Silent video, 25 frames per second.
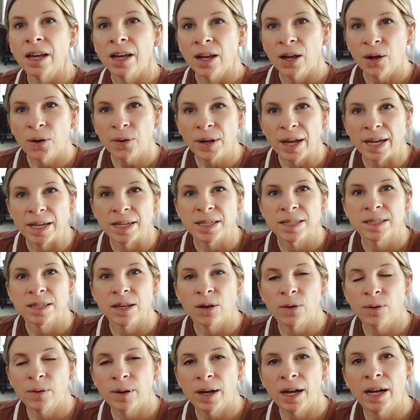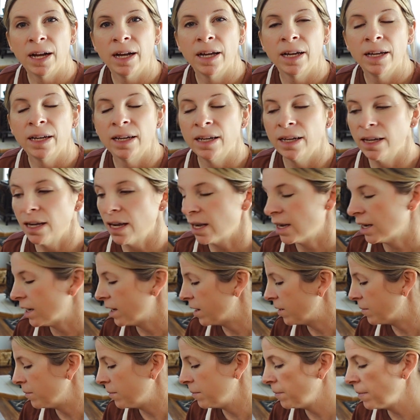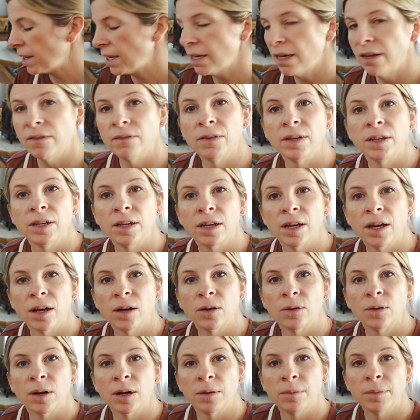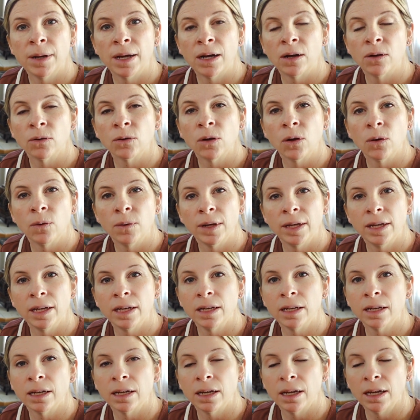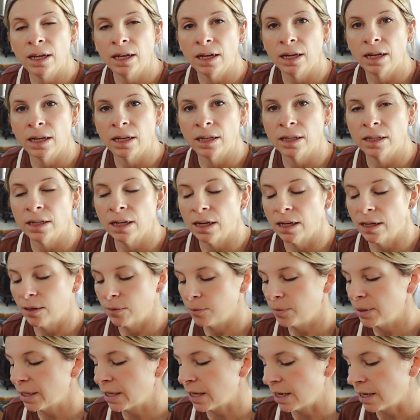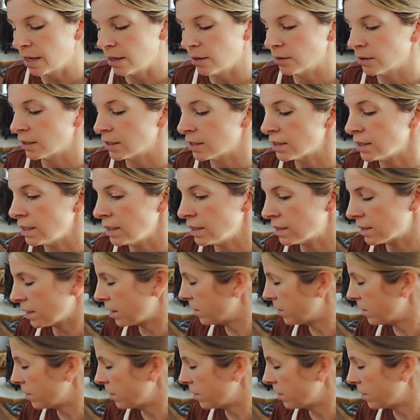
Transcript: Okay, so I made a video about going and picking out the seeds that